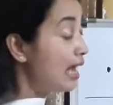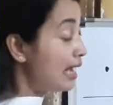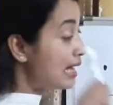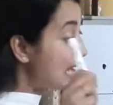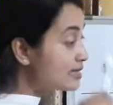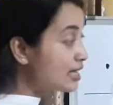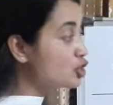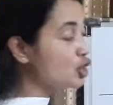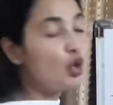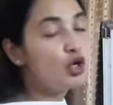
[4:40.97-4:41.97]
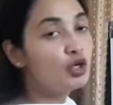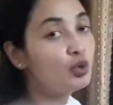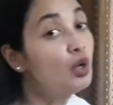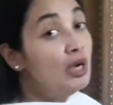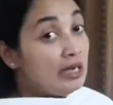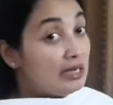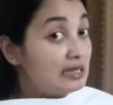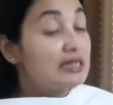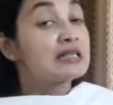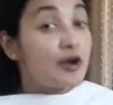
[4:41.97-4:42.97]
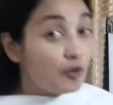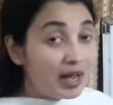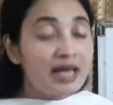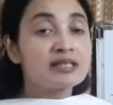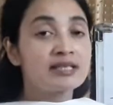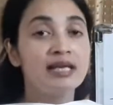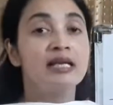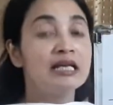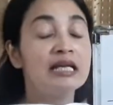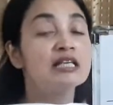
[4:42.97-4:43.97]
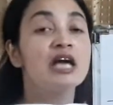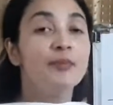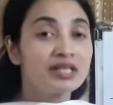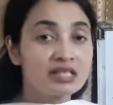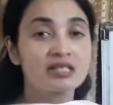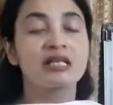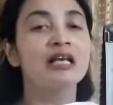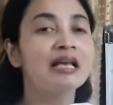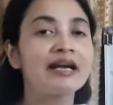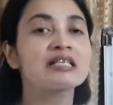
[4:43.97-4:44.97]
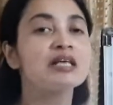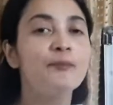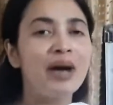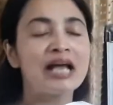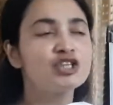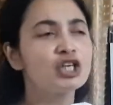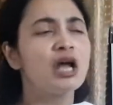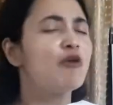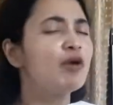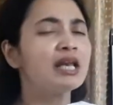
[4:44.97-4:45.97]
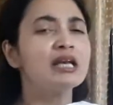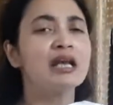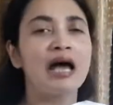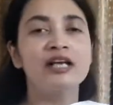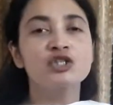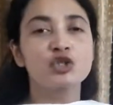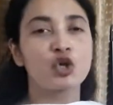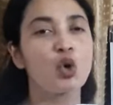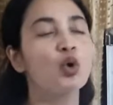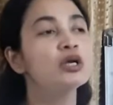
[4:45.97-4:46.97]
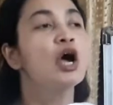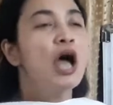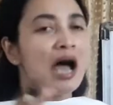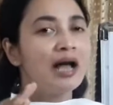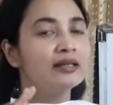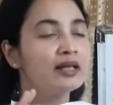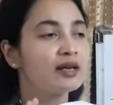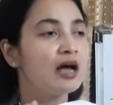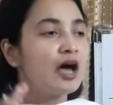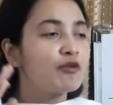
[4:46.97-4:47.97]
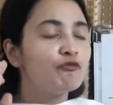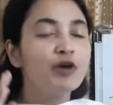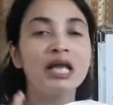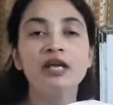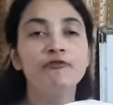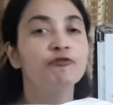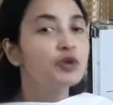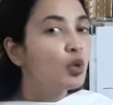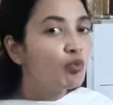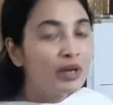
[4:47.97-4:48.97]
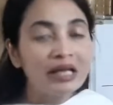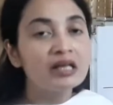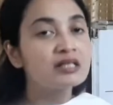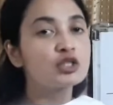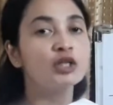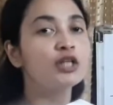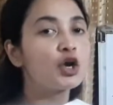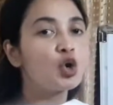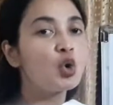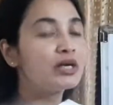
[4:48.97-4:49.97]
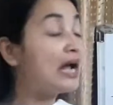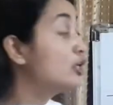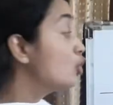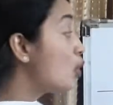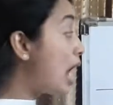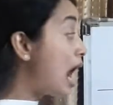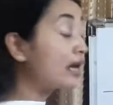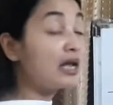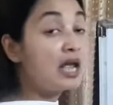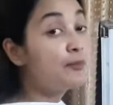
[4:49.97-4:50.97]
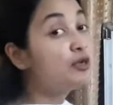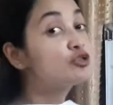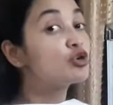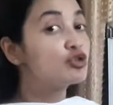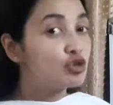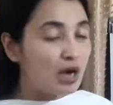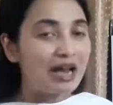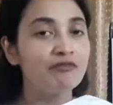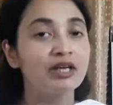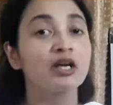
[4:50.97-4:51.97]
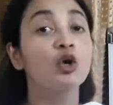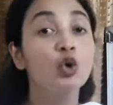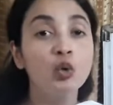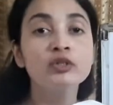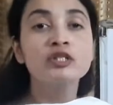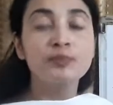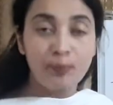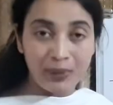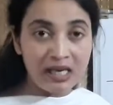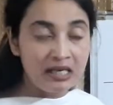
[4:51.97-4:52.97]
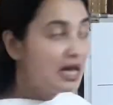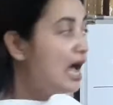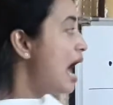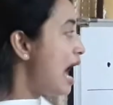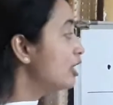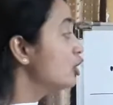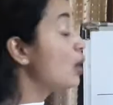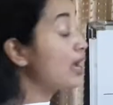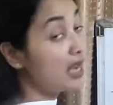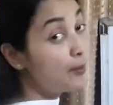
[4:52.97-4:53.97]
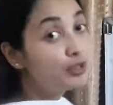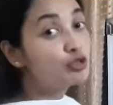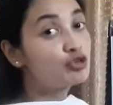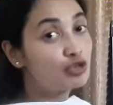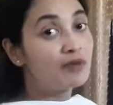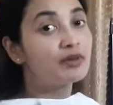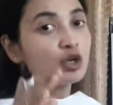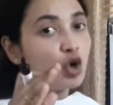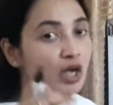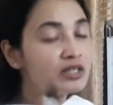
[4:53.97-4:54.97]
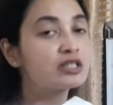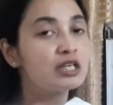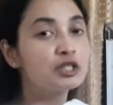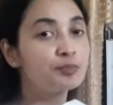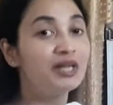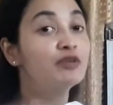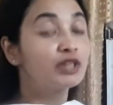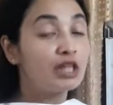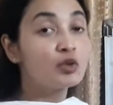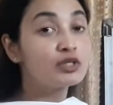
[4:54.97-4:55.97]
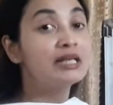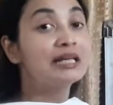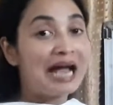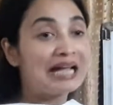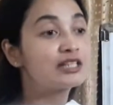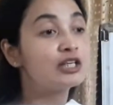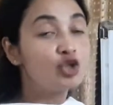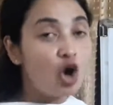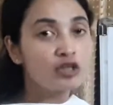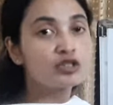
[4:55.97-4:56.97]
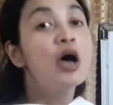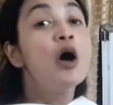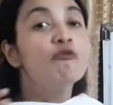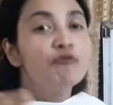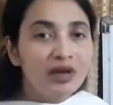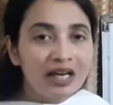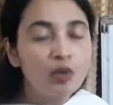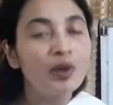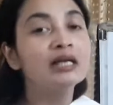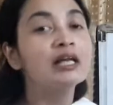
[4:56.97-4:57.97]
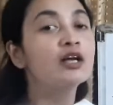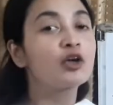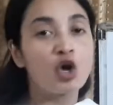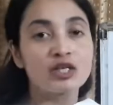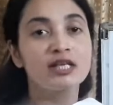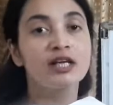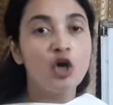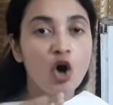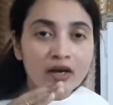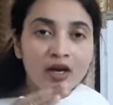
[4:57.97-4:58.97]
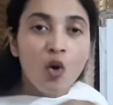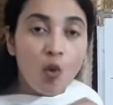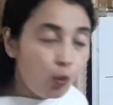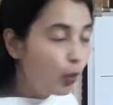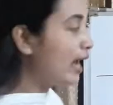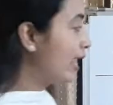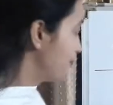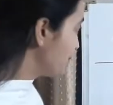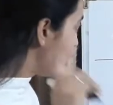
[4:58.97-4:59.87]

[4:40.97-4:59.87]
And as I told you, it is a rare scene in India, but still let us imagine a very nice road and there are very few vehicles on the road and you are able to drive at a good speed. And you are able to drive at a constant speed without any cats and dogs frequently crossing your way.